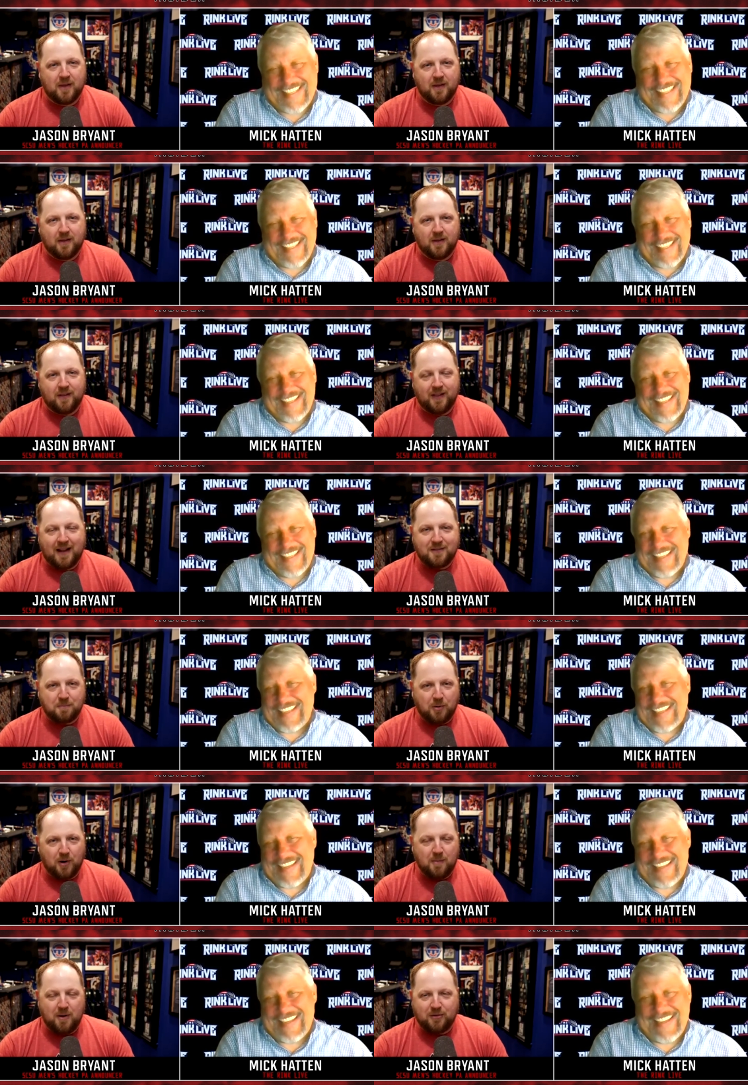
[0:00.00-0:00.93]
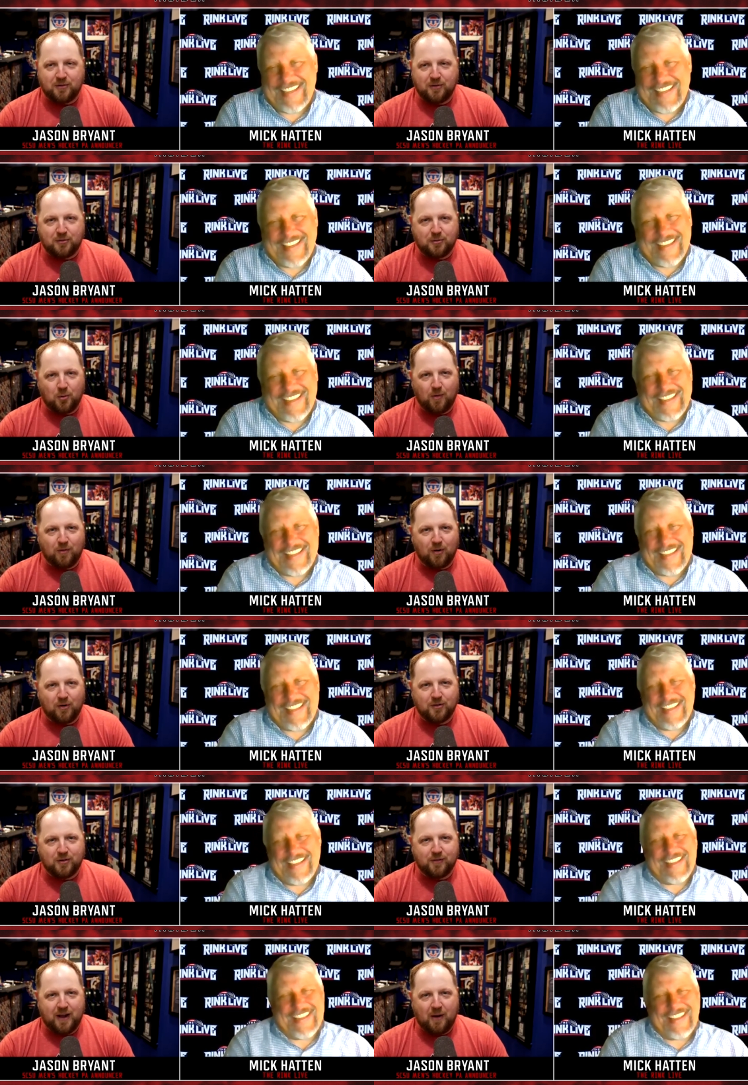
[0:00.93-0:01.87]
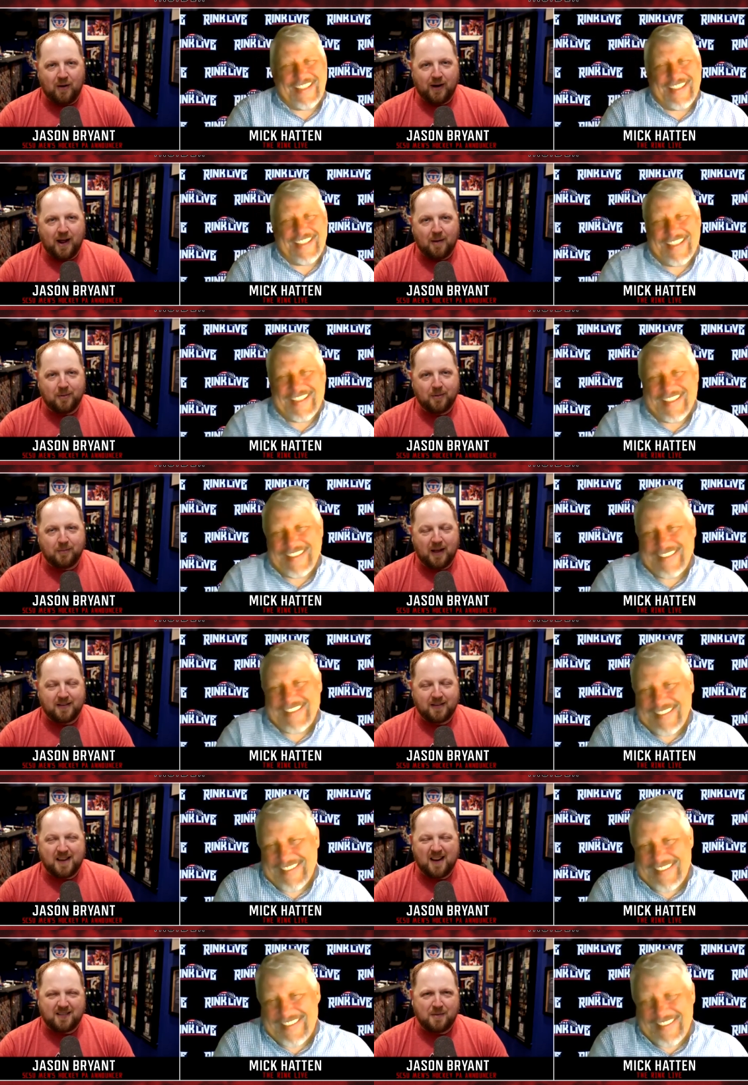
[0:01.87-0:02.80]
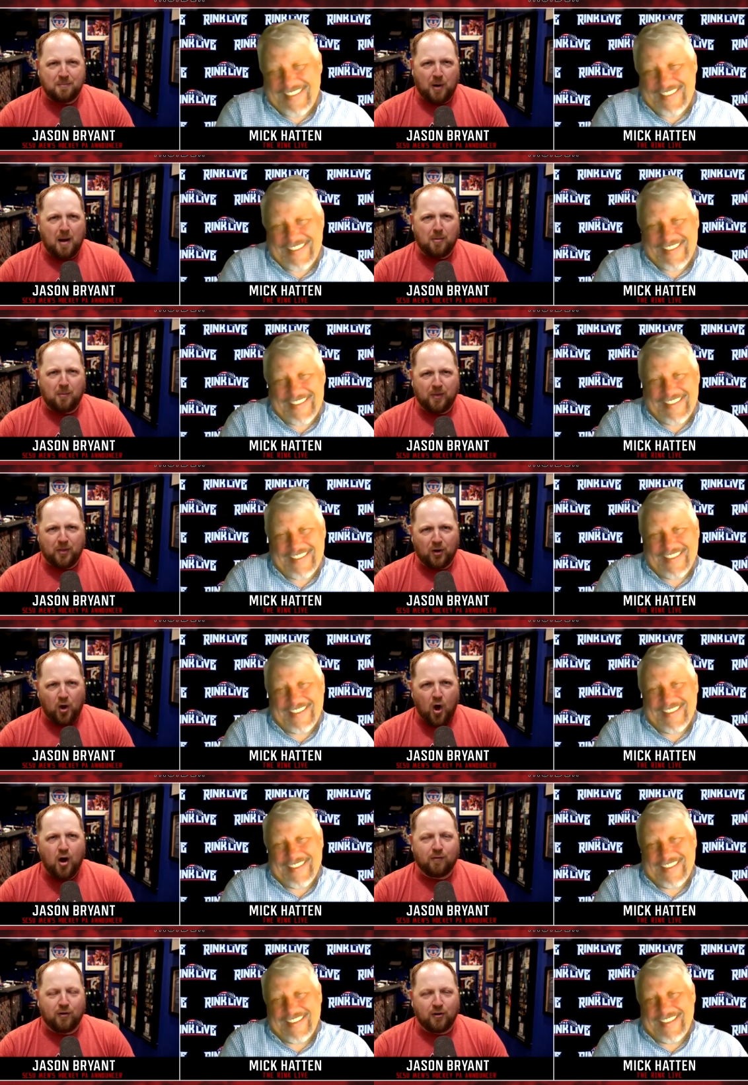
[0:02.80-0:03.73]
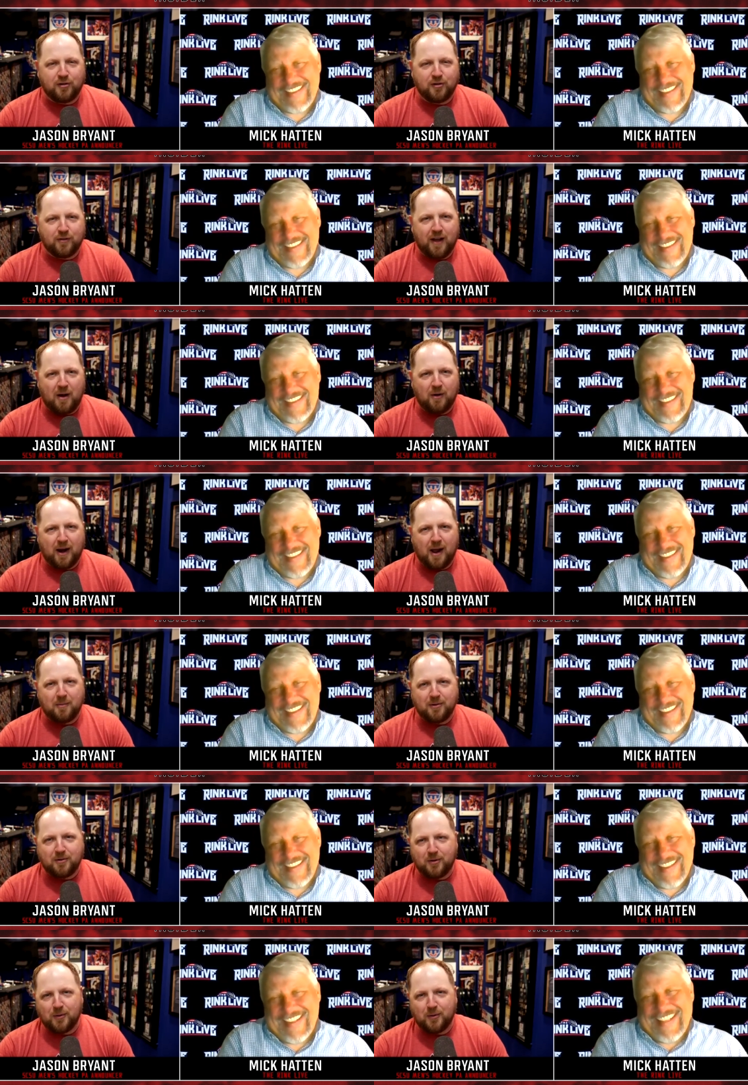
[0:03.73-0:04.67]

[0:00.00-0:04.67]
Speaker 1: that's pretty much the short version of how it happened. That's actually probably the long version of how it happened too.